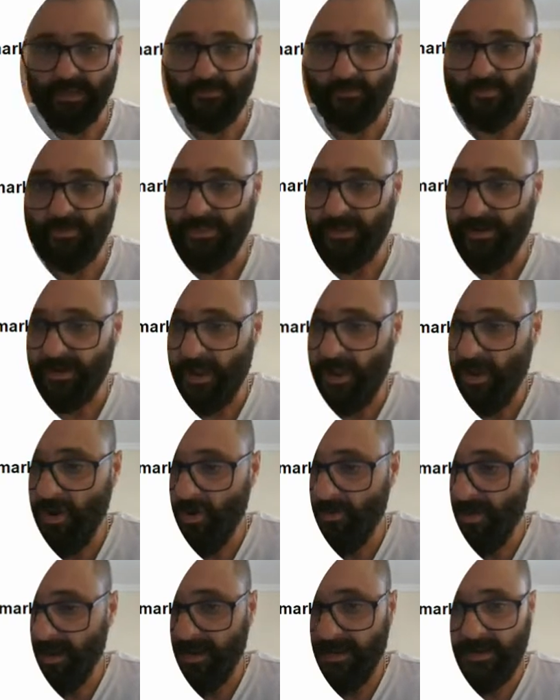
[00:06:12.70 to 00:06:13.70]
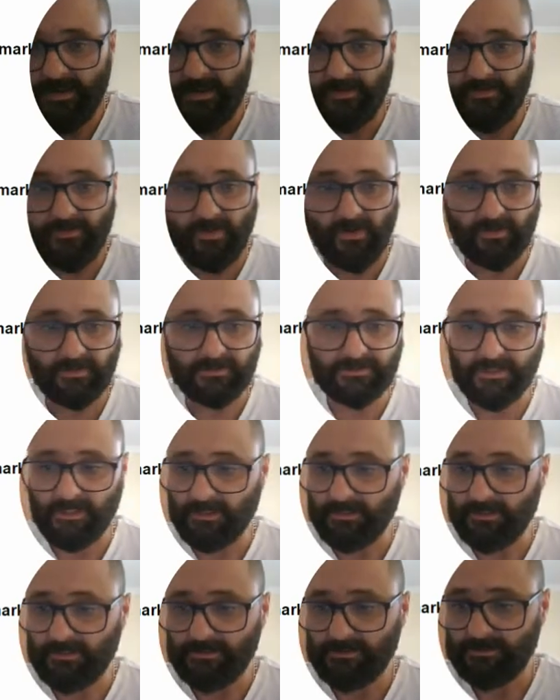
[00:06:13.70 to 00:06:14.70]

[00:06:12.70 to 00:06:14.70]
with an ohmic conductor,